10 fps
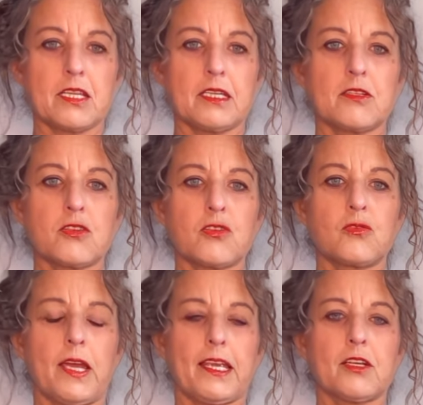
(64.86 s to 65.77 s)
into
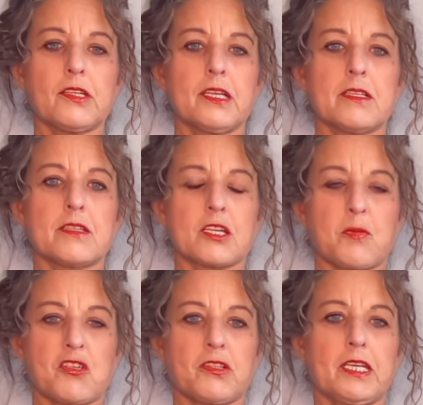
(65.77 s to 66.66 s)
areas,
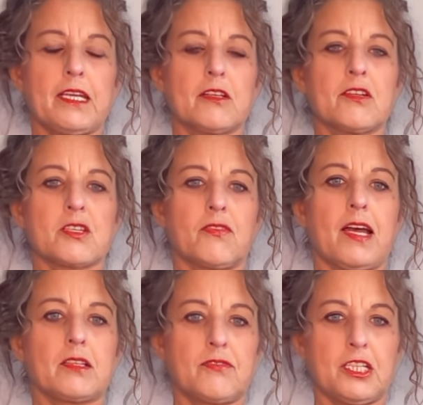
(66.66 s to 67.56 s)
especially areas of
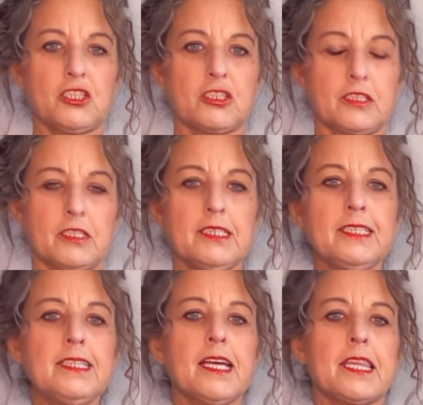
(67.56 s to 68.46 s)
elevation
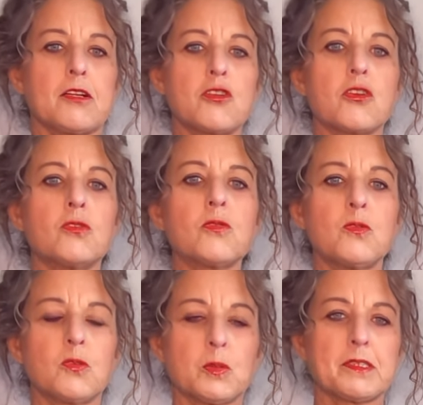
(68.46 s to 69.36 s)
that don't
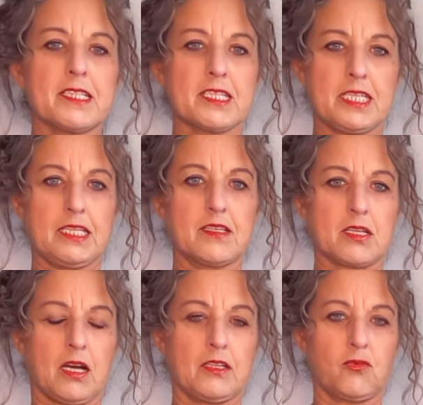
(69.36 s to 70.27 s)
normally see this
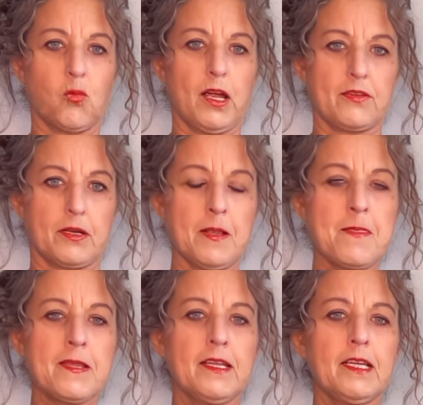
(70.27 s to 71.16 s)
kind of weather.
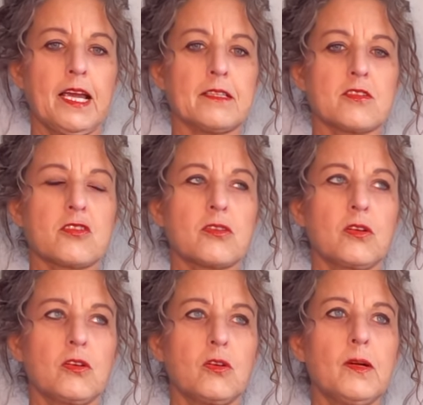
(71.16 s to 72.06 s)
And
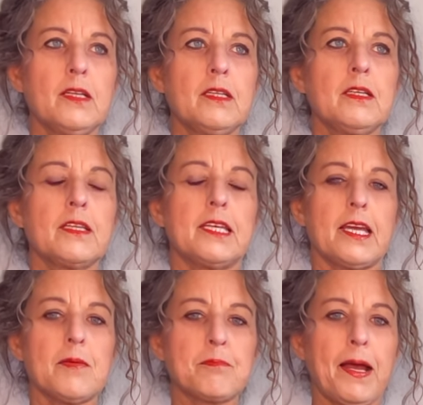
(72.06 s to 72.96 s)
so the
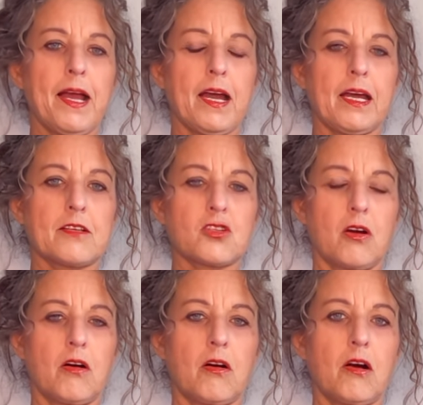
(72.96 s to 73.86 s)
impact
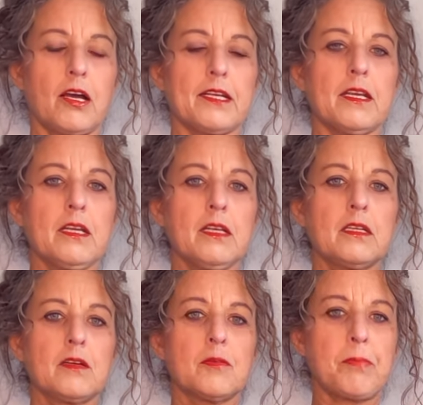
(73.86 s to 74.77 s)
on
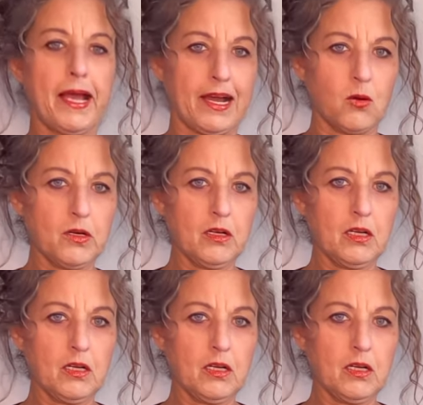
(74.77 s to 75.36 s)
power